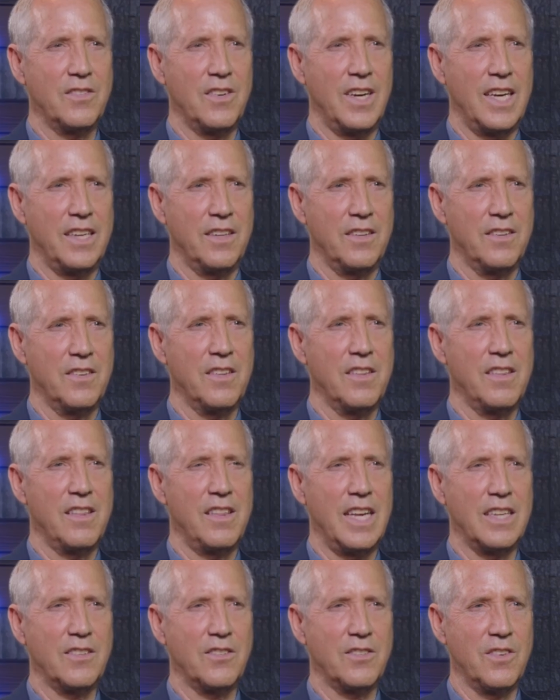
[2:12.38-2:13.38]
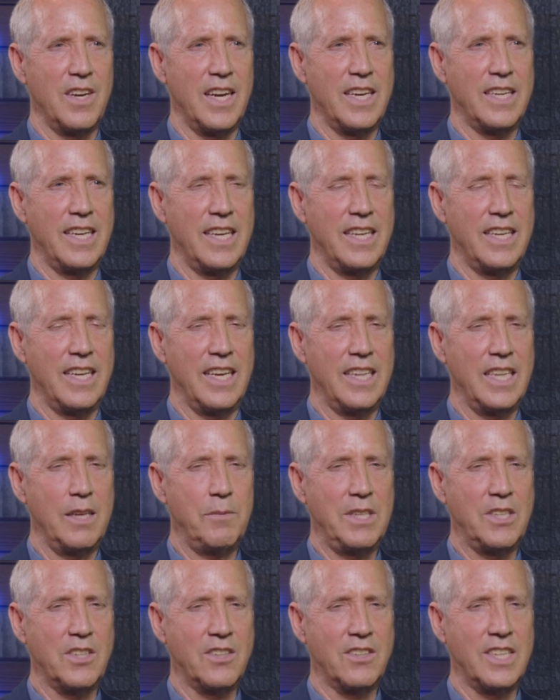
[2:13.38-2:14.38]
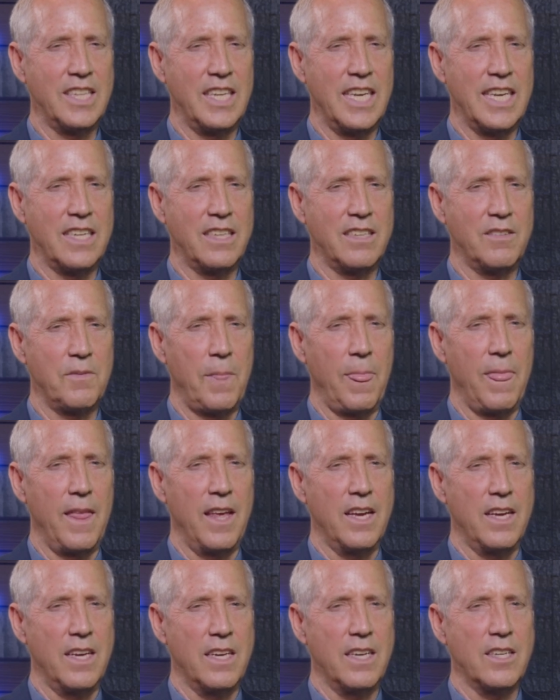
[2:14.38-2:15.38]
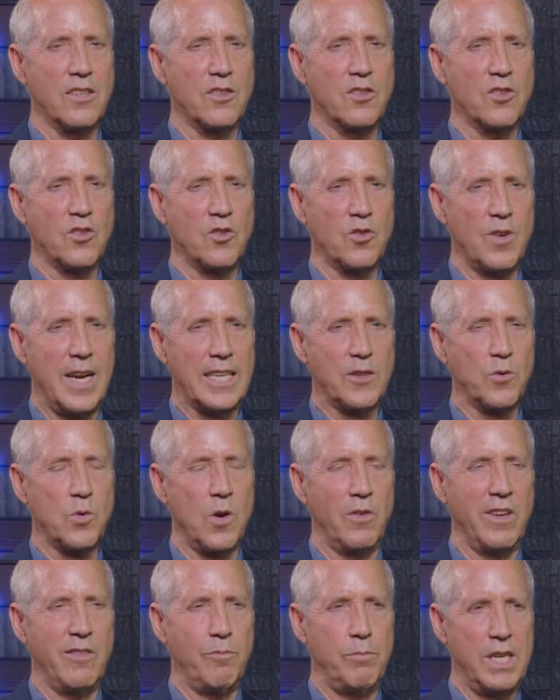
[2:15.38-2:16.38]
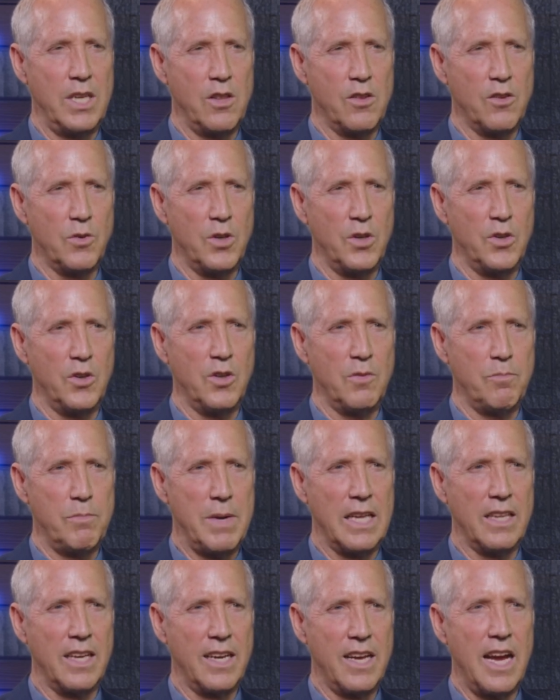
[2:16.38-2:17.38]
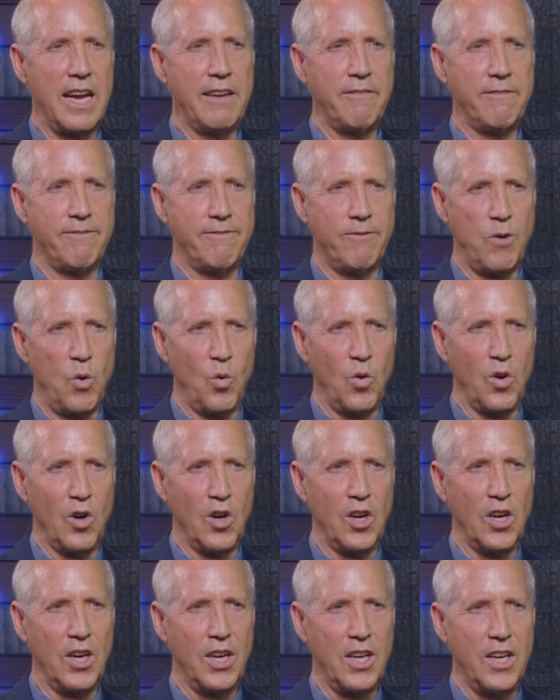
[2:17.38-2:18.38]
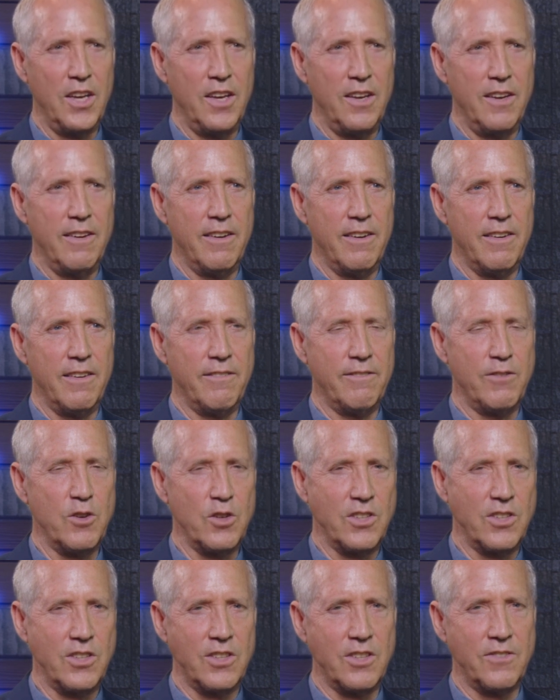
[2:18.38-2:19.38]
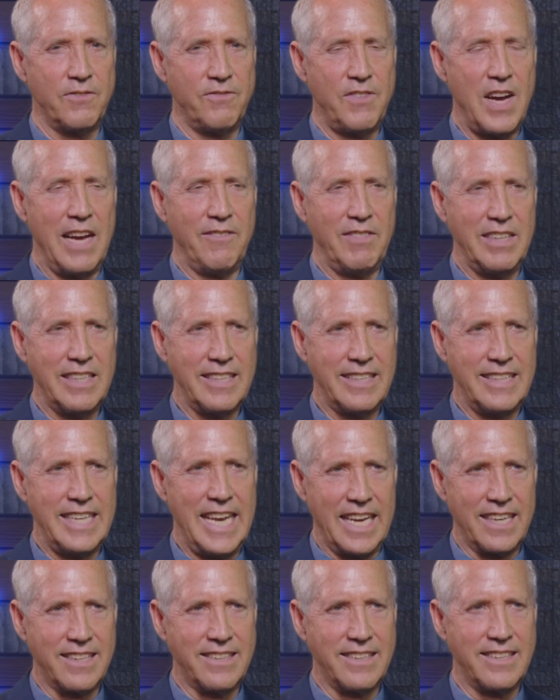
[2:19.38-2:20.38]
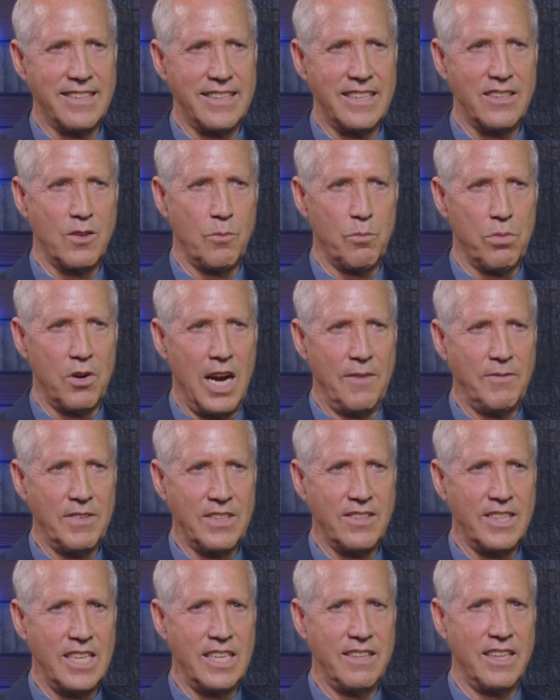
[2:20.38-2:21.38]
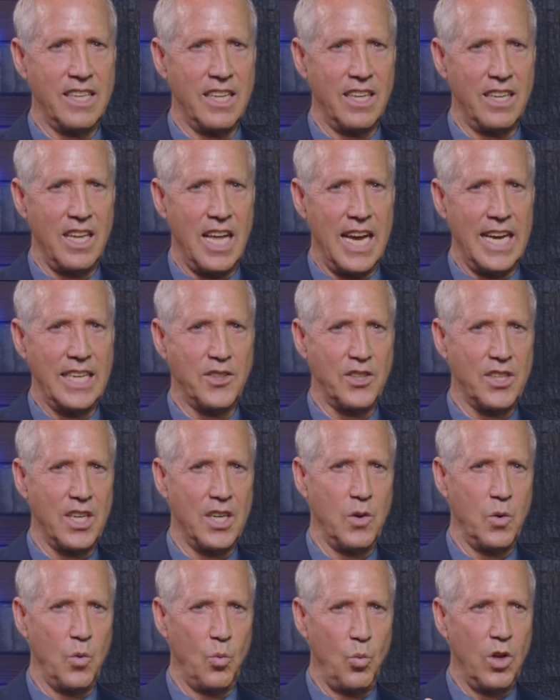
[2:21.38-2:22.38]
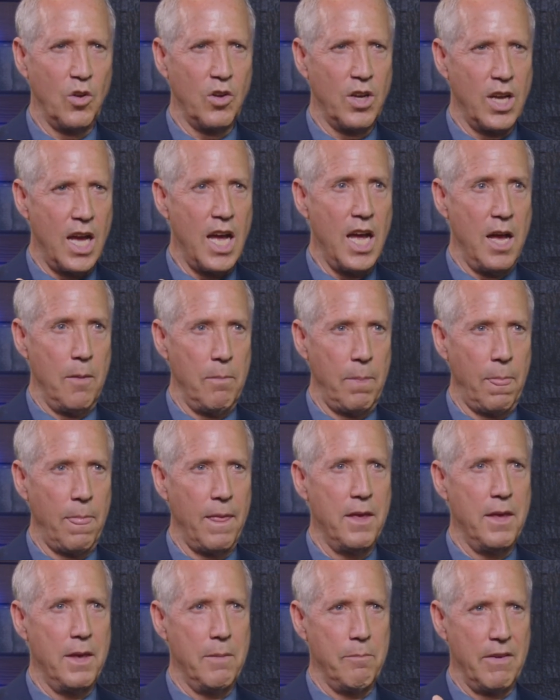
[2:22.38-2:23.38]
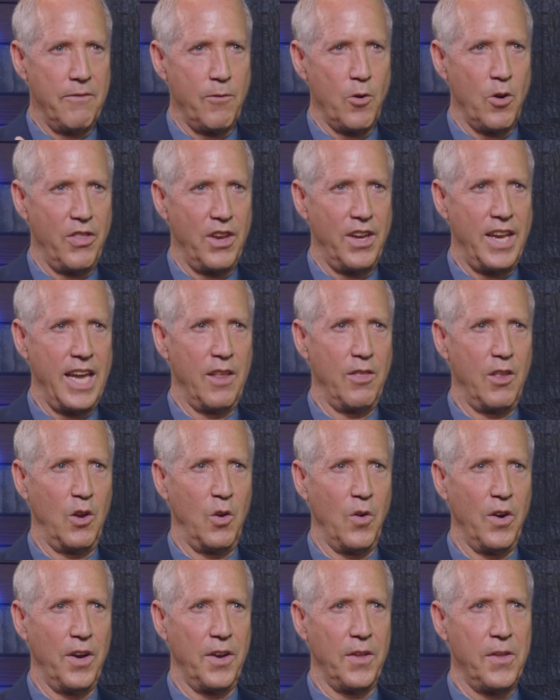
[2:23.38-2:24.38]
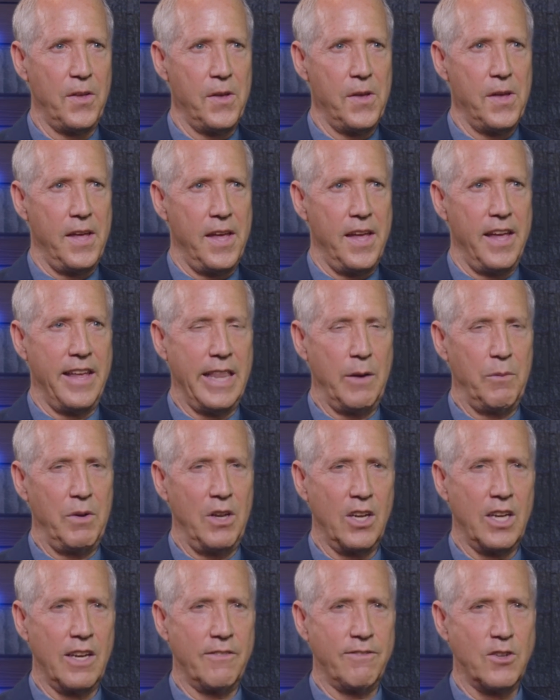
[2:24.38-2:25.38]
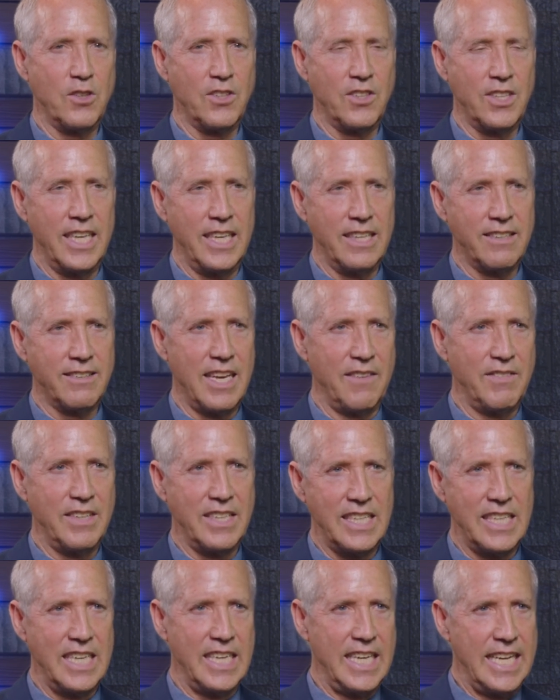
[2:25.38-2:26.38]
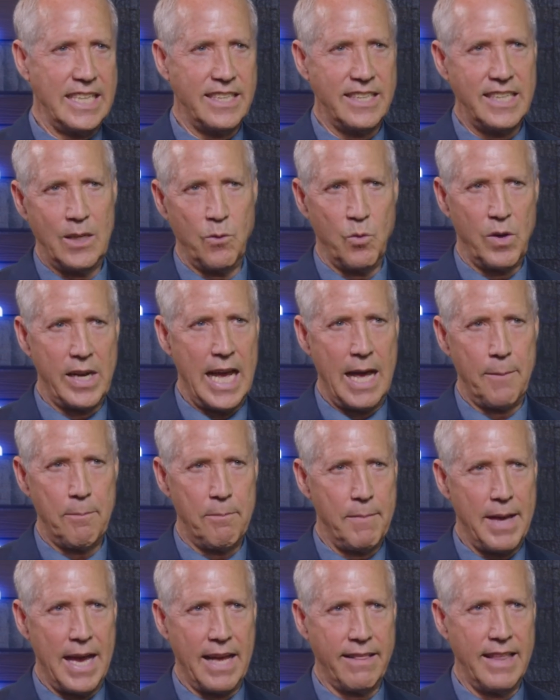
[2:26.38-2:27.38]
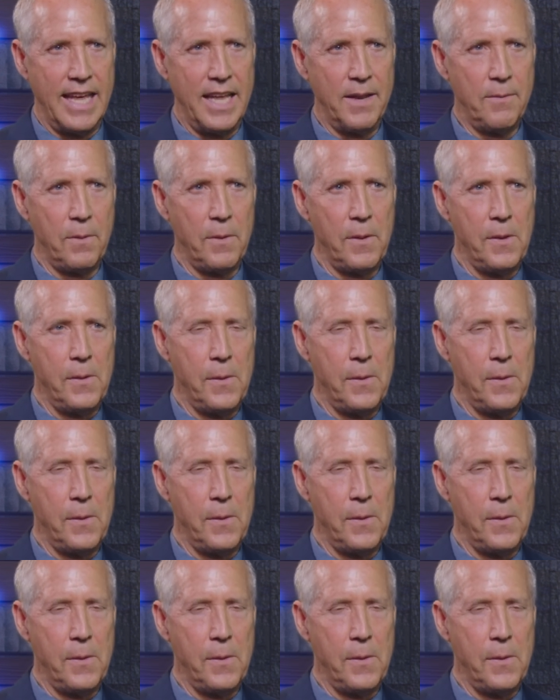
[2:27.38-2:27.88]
That's right. message? That's right. And, and let me just again stress what we've been through. Malachi four, verses five and six, is a prophecy that Elijah will come before the day of the Lord. And then we looked at First Kings seventeen and eighteen and what happened back then